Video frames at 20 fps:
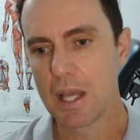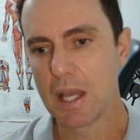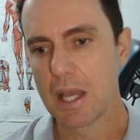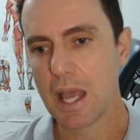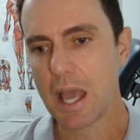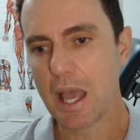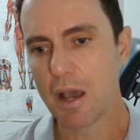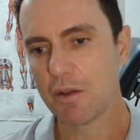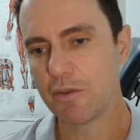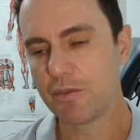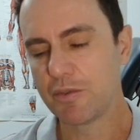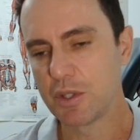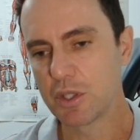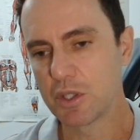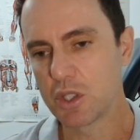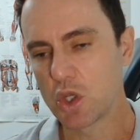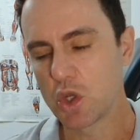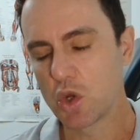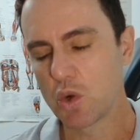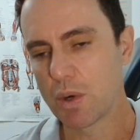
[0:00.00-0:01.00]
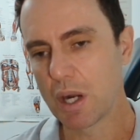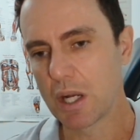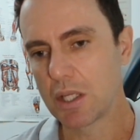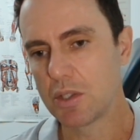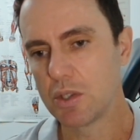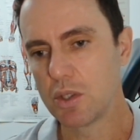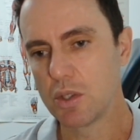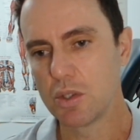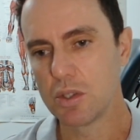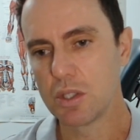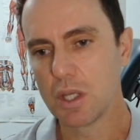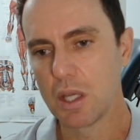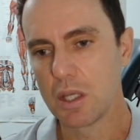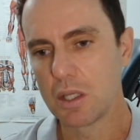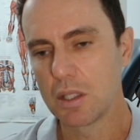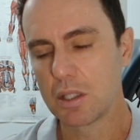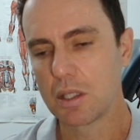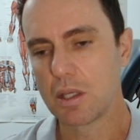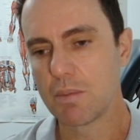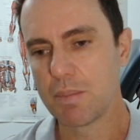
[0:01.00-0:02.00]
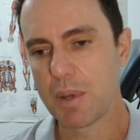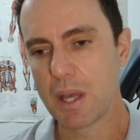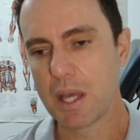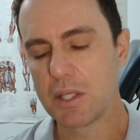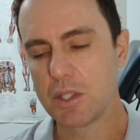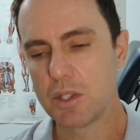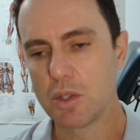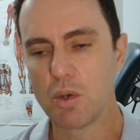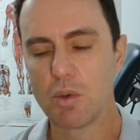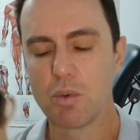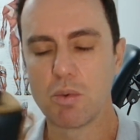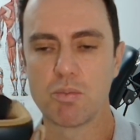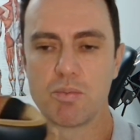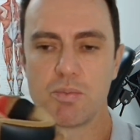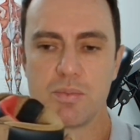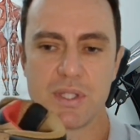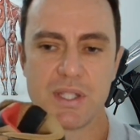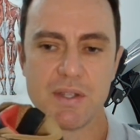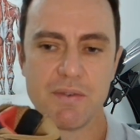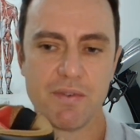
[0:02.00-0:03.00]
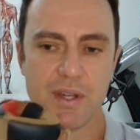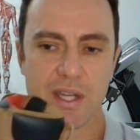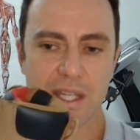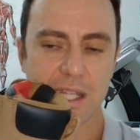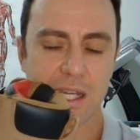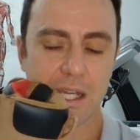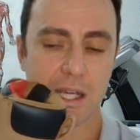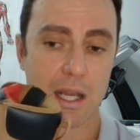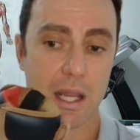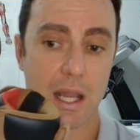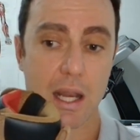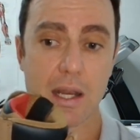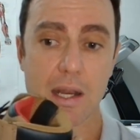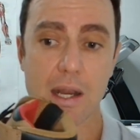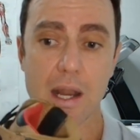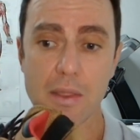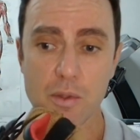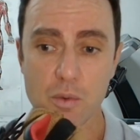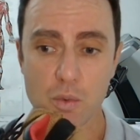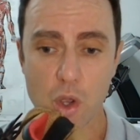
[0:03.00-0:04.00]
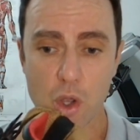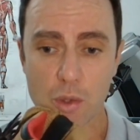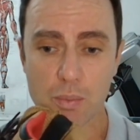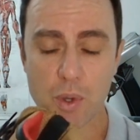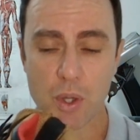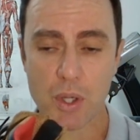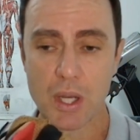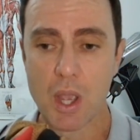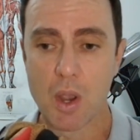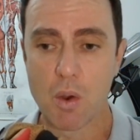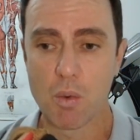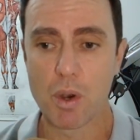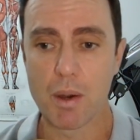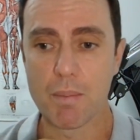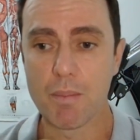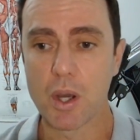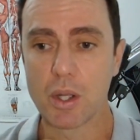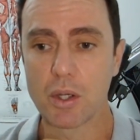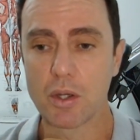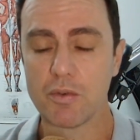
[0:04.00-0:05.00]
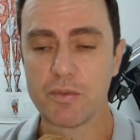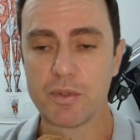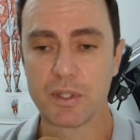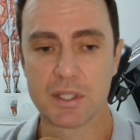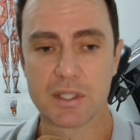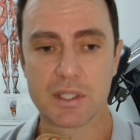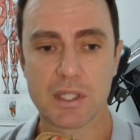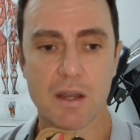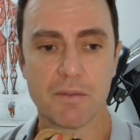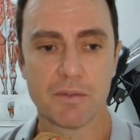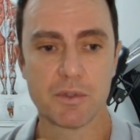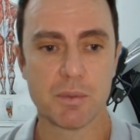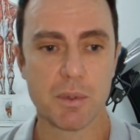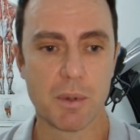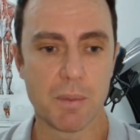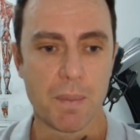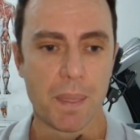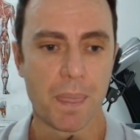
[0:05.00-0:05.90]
how it feels in your running shoes compared to fitting it in another work boot where it might not feel as comfortable.